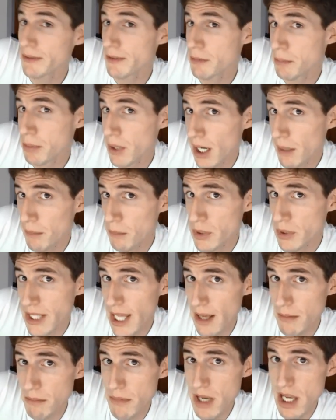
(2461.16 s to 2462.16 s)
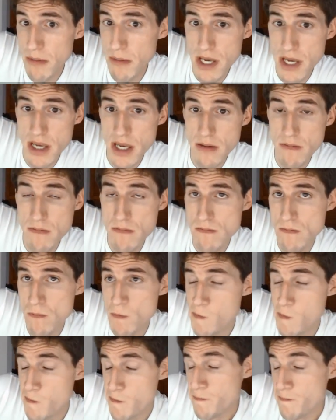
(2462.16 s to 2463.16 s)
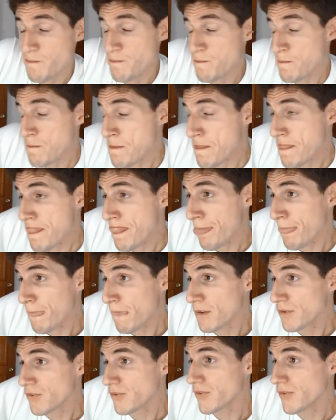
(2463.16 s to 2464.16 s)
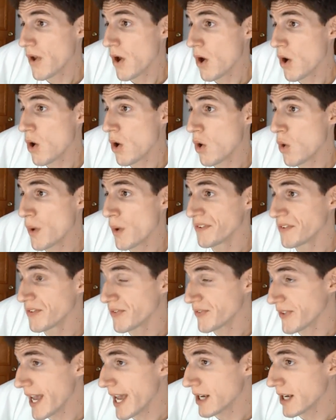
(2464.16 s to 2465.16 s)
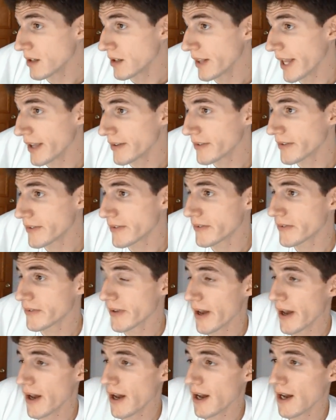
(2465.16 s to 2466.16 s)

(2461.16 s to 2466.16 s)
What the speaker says: bit of a problem with that, maybe. So instead, let's